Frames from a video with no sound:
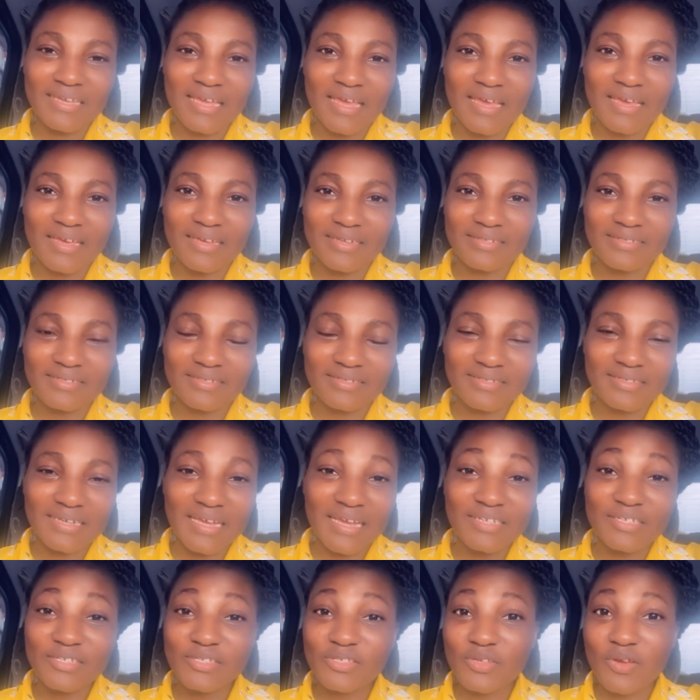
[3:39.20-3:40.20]
and
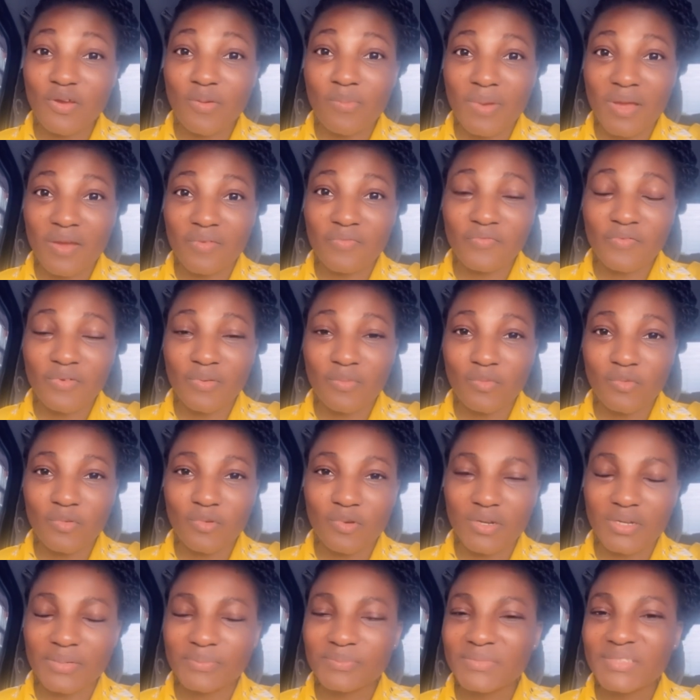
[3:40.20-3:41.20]
I just got back from
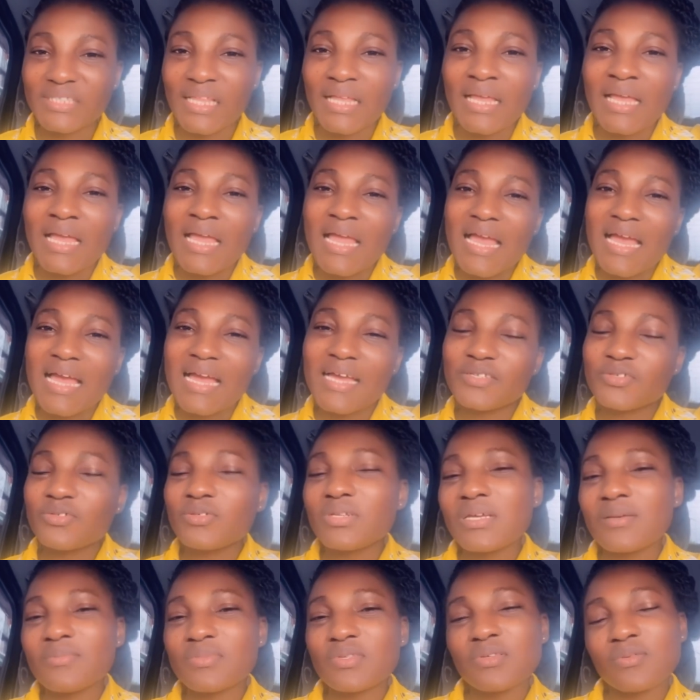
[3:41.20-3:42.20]
work.
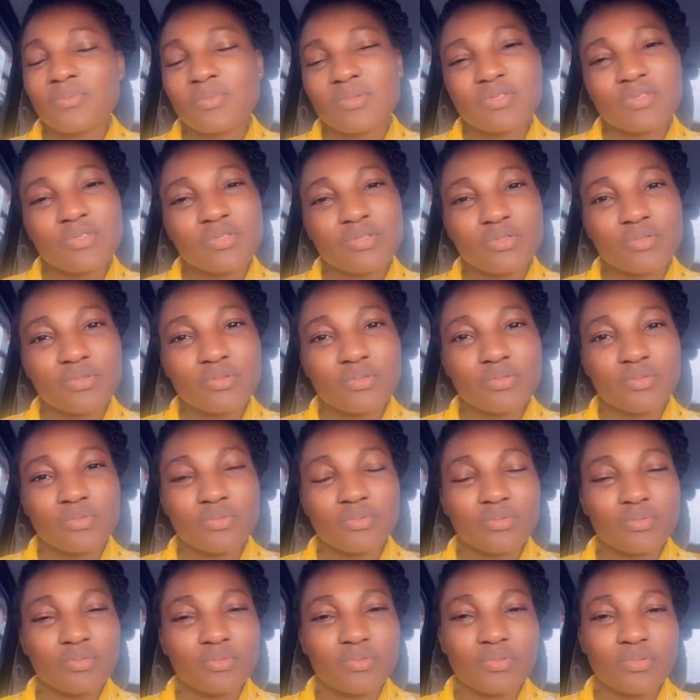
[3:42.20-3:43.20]
Actually, I'm supposed to
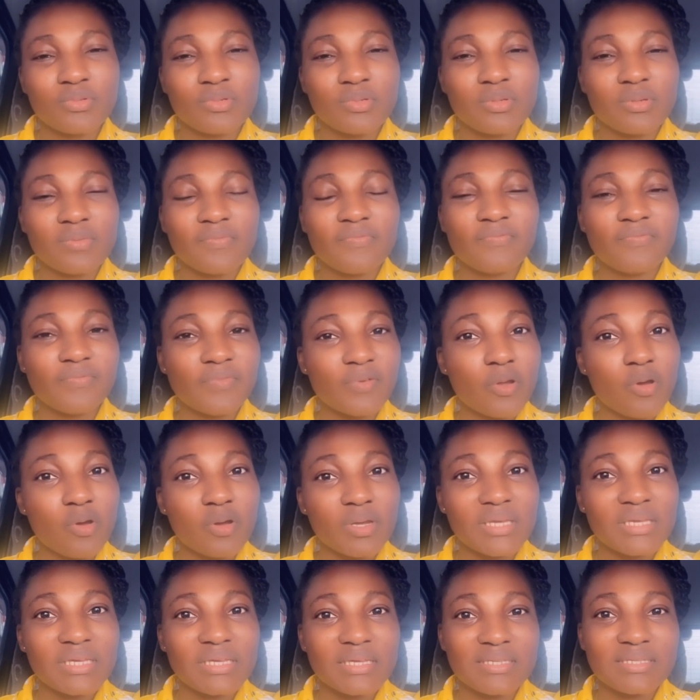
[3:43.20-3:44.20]

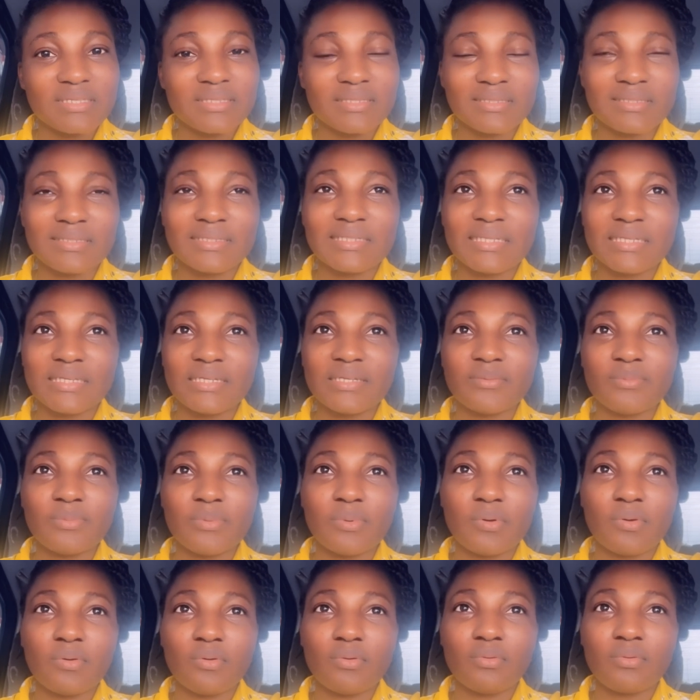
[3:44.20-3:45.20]
vlog yesterday,
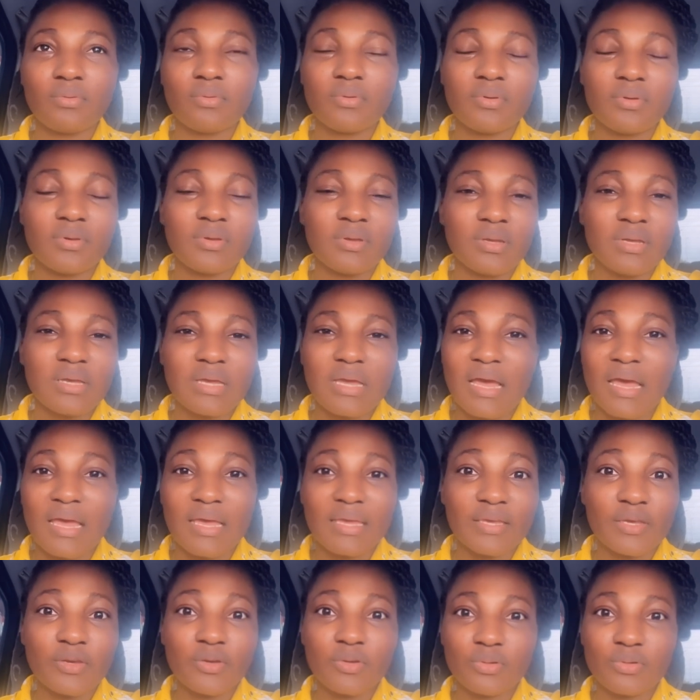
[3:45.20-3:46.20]
but
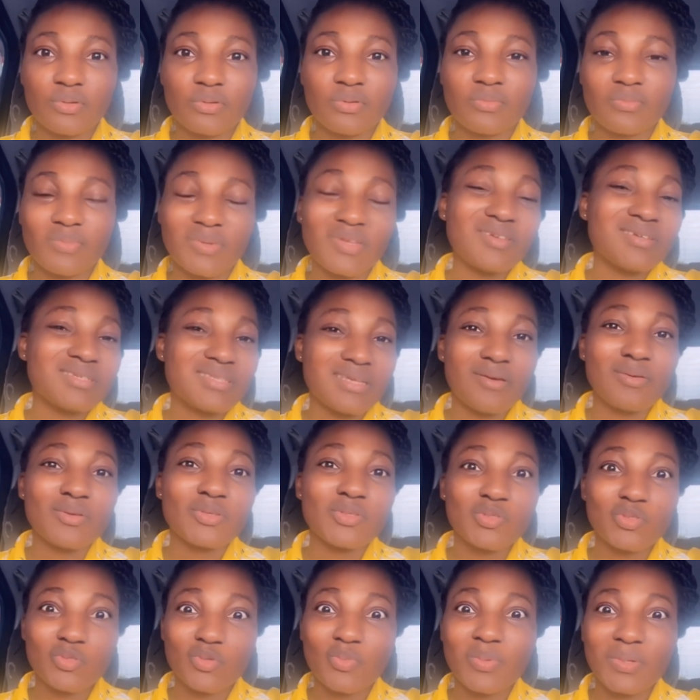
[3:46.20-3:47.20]
I couldn't because I was
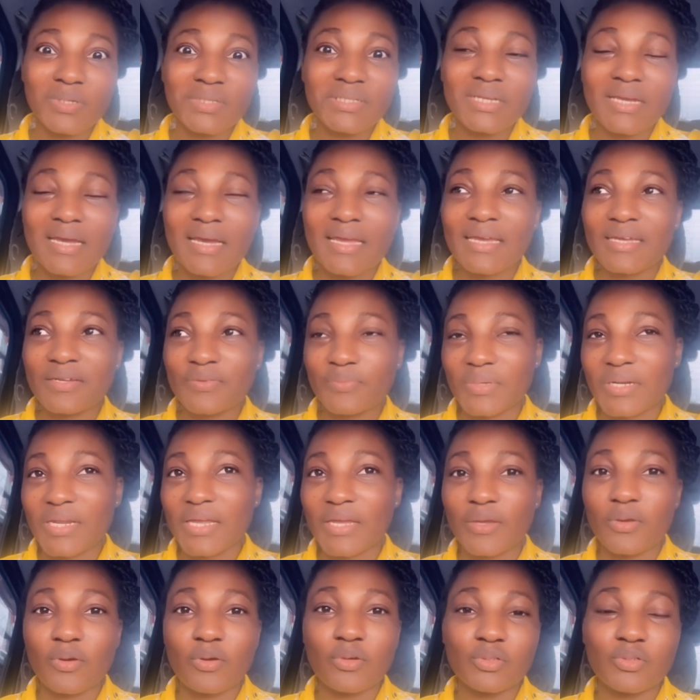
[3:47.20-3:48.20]
super tired when
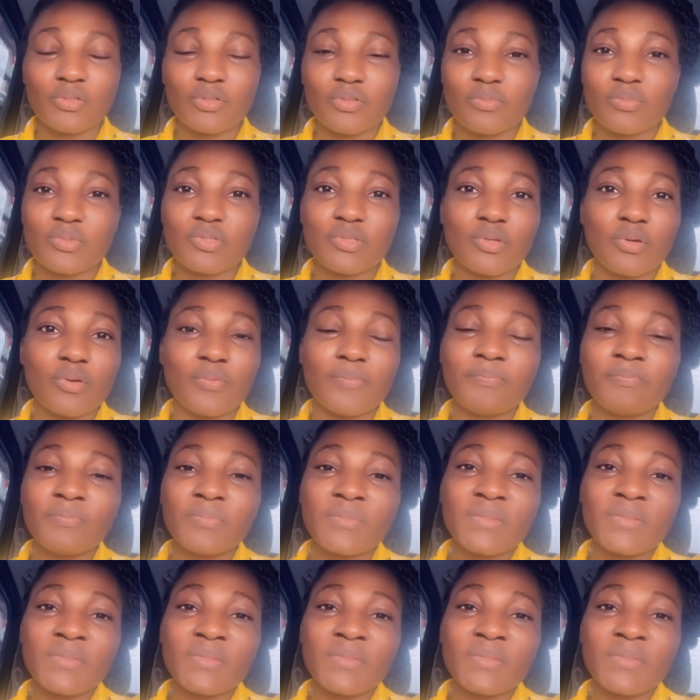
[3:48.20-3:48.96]
I got home. So